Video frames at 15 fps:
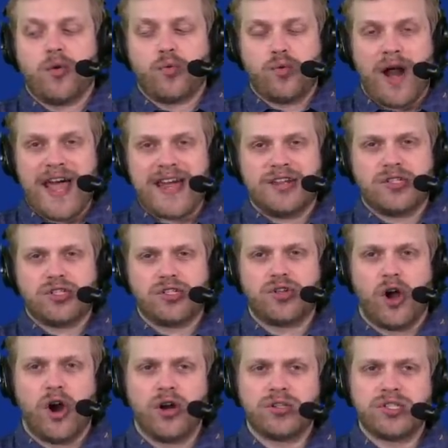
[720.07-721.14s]
Wright
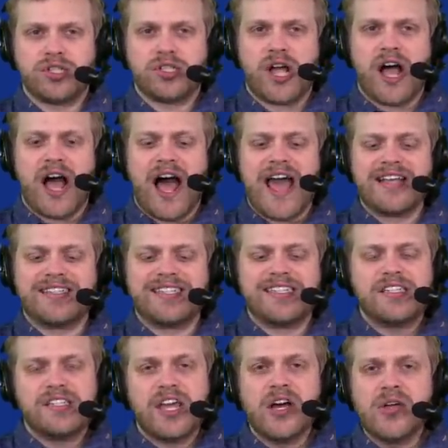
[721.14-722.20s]
starts? I
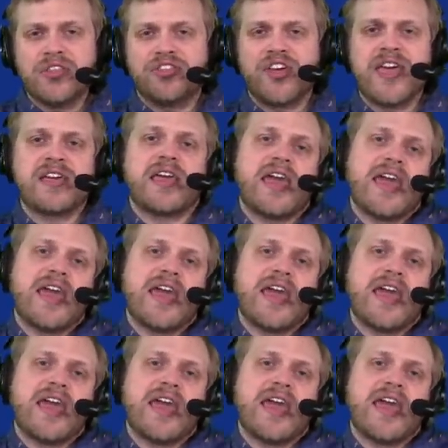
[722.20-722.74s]
still think